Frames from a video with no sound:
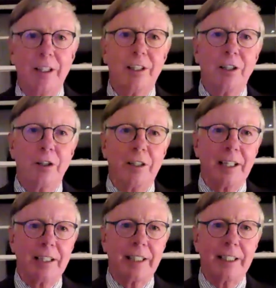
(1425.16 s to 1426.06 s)

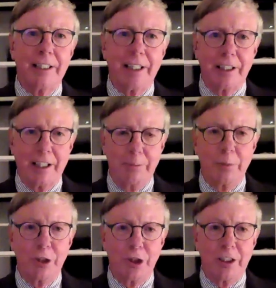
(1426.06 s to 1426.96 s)
United States healthcare
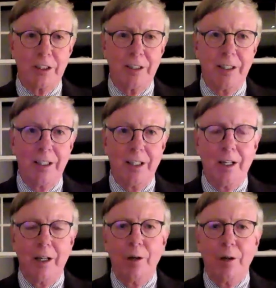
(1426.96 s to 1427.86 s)
budget,
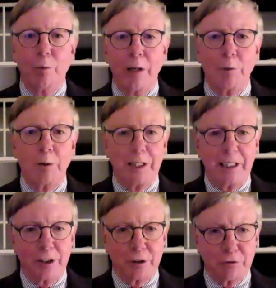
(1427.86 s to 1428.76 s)
we will
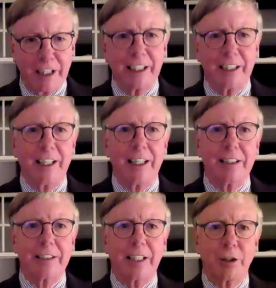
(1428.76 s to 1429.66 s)
begin to
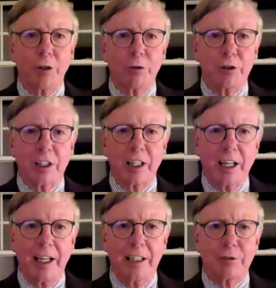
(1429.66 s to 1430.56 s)
recognize that those are the
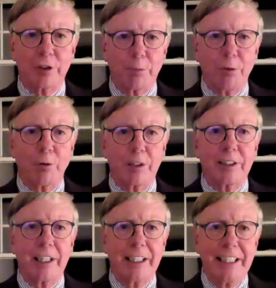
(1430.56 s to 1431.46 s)
kind of supports
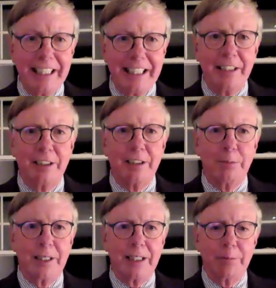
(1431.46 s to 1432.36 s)
that need to
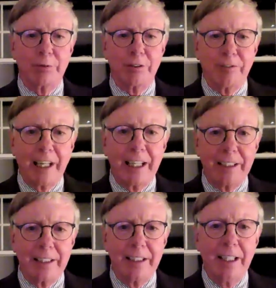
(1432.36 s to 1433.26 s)
be
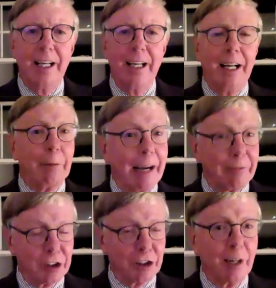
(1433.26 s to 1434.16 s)
provided, and we have to
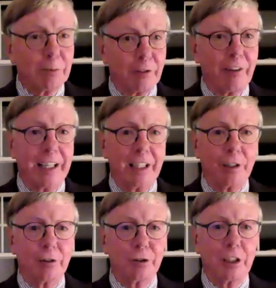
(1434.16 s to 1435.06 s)
start providing
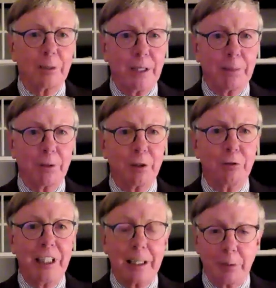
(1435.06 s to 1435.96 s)
those to the people who
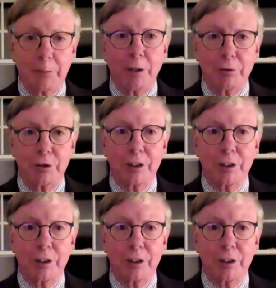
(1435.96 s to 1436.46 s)
need them the most,